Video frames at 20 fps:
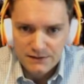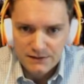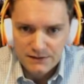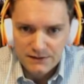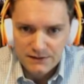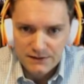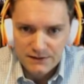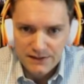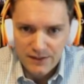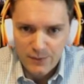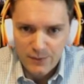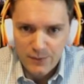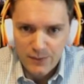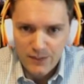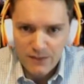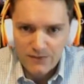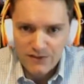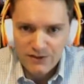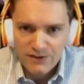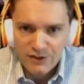That
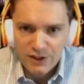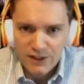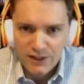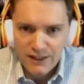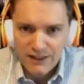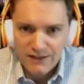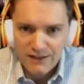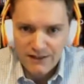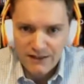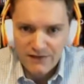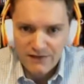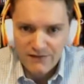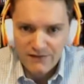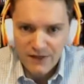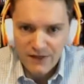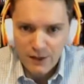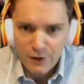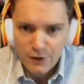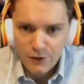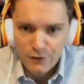baby giant, that
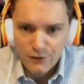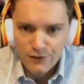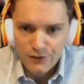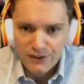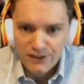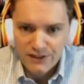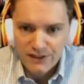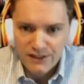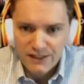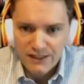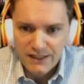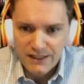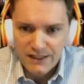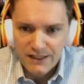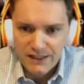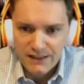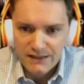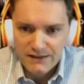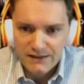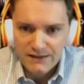Valkyrie,
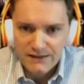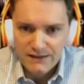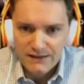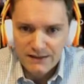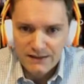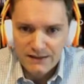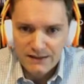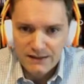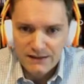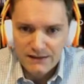and that